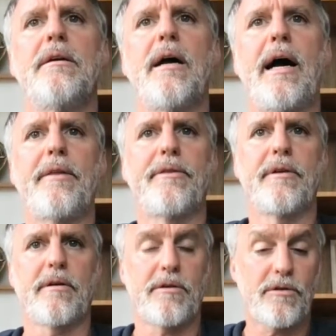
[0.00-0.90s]
at
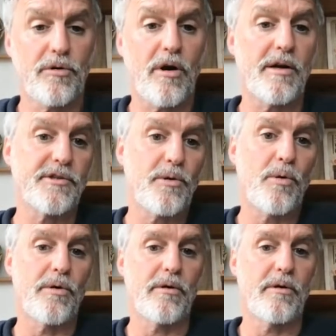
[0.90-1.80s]
the cross
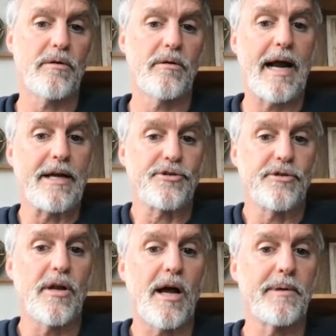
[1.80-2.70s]
quarter
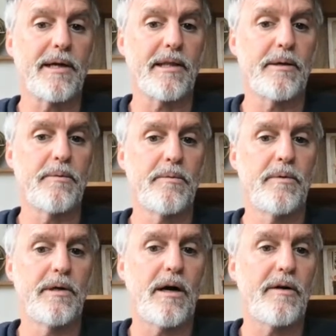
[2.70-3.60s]
astronomically,
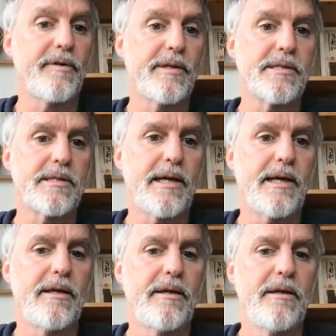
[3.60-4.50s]
we often
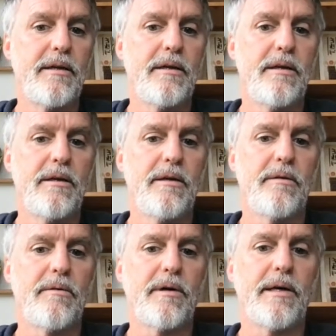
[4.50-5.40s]
say,
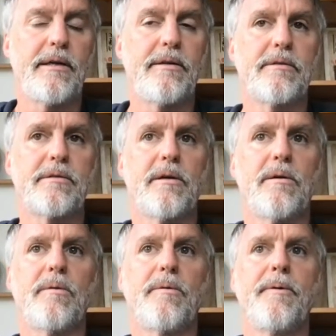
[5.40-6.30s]
right?
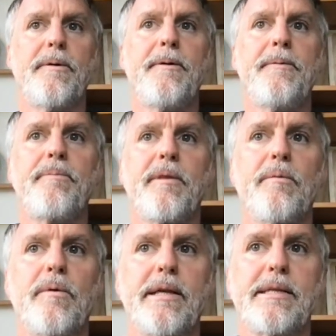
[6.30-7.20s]
So
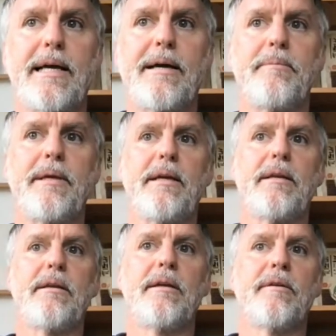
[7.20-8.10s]
what does that
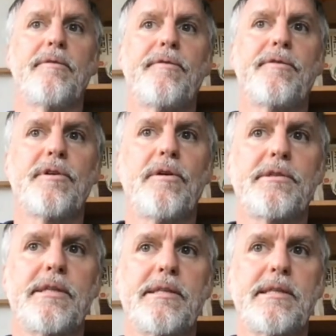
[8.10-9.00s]
mean? If
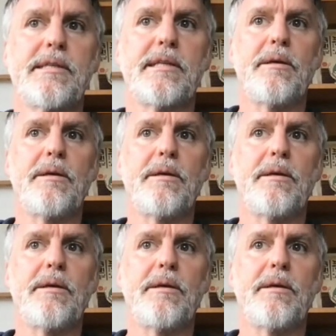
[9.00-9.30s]
solstices and